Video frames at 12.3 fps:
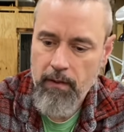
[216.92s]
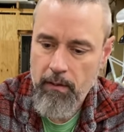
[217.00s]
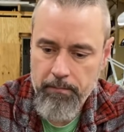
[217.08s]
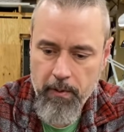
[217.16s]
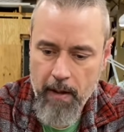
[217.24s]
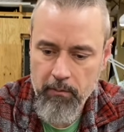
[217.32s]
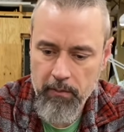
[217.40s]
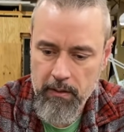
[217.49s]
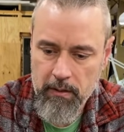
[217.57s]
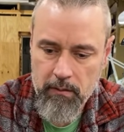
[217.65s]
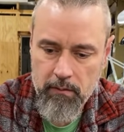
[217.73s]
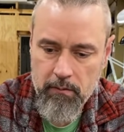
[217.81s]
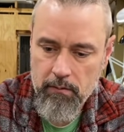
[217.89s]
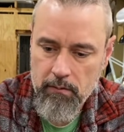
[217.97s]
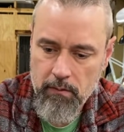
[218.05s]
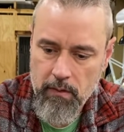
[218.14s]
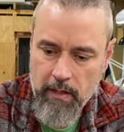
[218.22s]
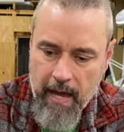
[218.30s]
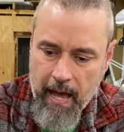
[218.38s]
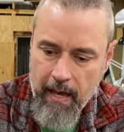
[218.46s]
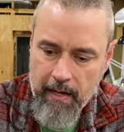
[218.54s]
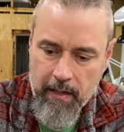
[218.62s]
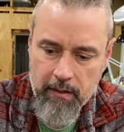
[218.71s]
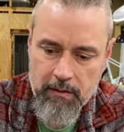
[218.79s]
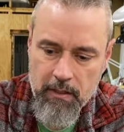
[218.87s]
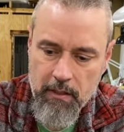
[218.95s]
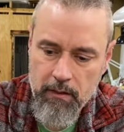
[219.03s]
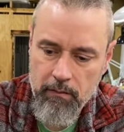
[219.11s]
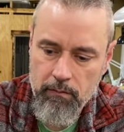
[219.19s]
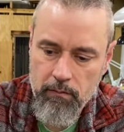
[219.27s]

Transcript: Probably 9 out of 10